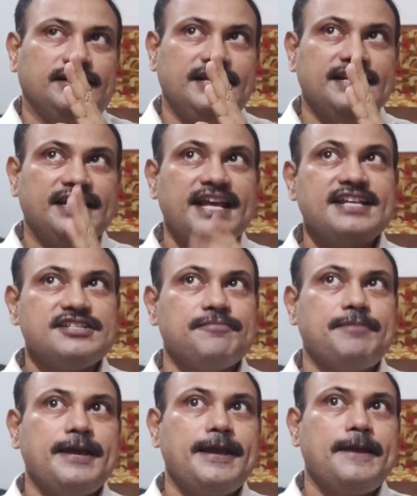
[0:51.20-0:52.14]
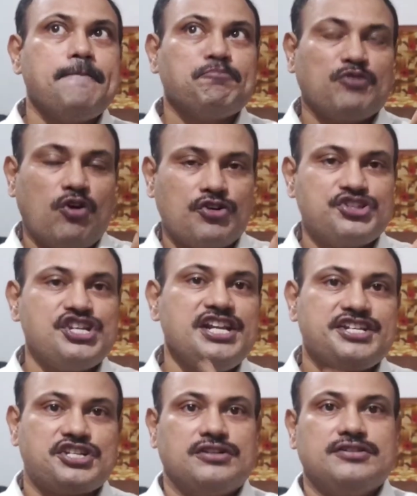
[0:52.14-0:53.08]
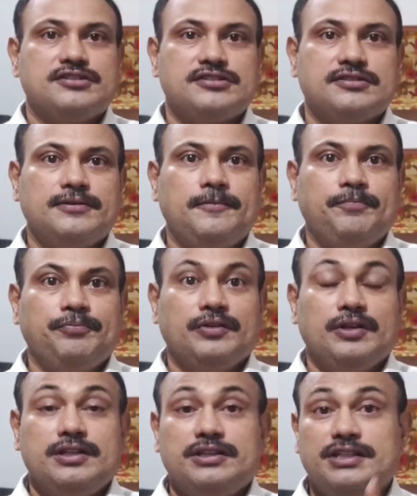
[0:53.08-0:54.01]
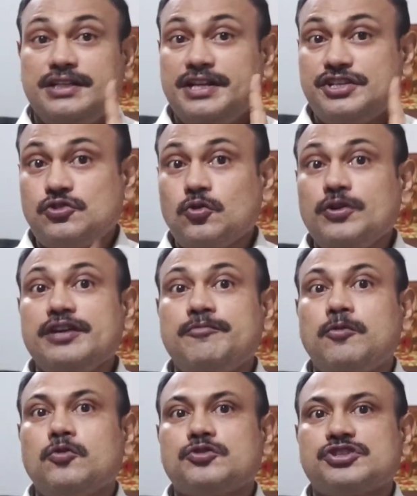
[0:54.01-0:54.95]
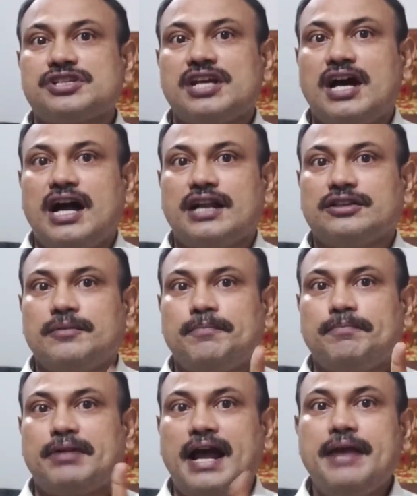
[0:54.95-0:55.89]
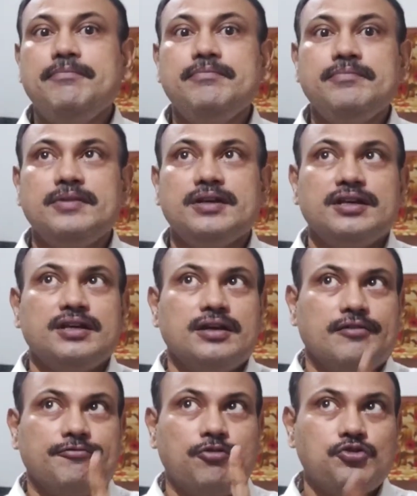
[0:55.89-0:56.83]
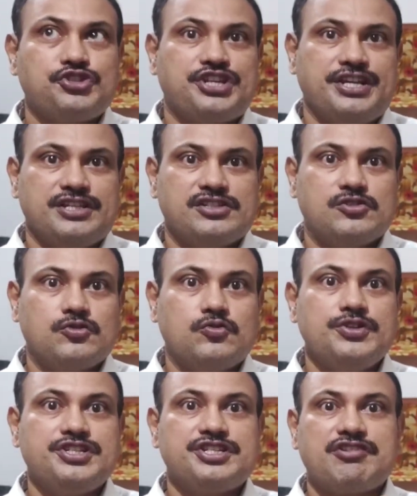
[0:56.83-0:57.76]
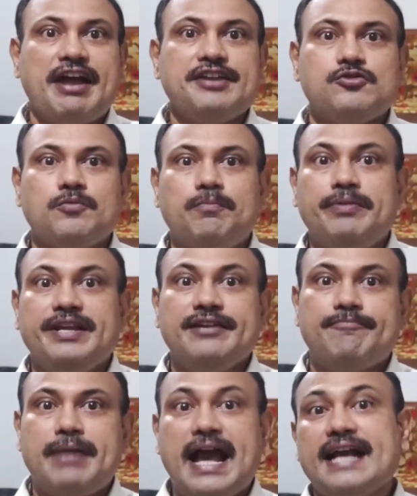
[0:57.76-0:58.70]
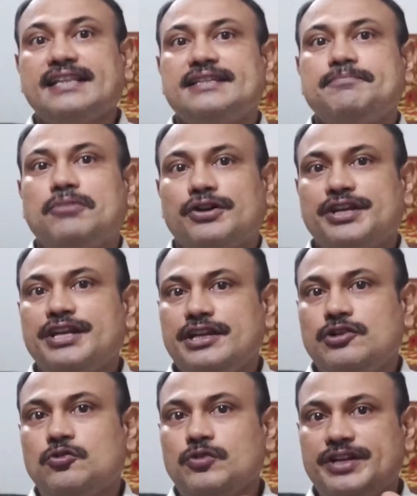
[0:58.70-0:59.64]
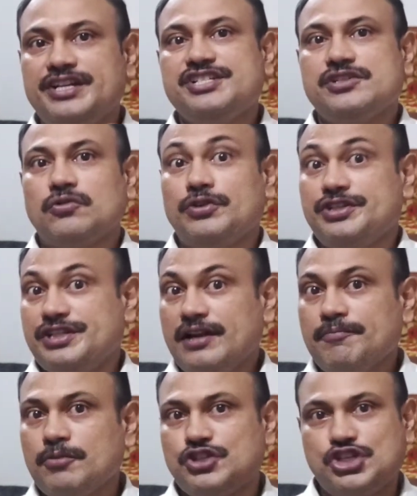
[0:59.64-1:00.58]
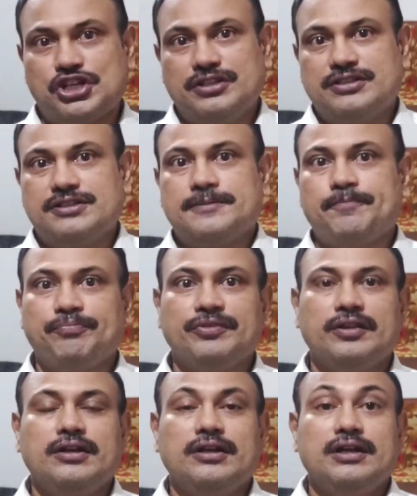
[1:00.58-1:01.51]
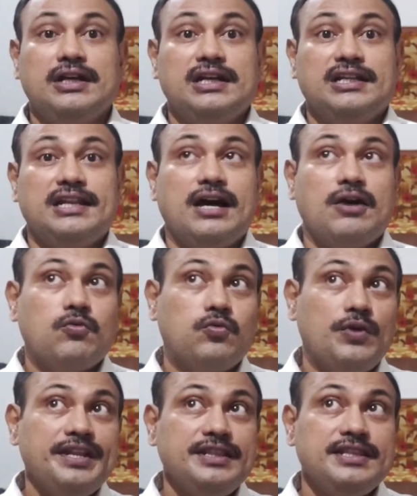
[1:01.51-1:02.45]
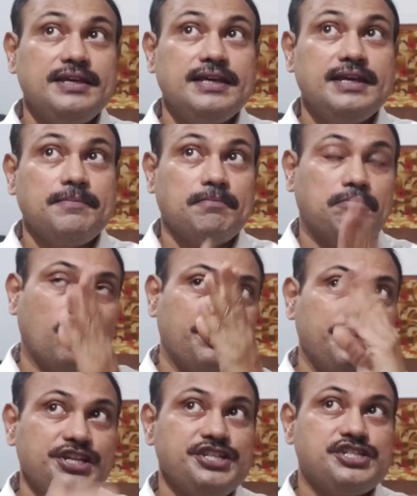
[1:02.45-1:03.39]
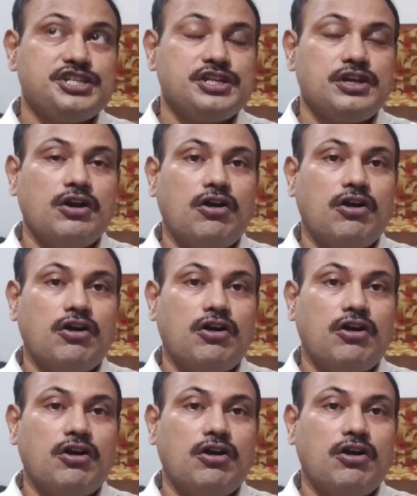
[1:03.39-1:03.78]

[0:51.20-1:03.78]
in case of a oscillations, the restoring force are the prime forces which try to bring back the body into its original positions. Now when the body is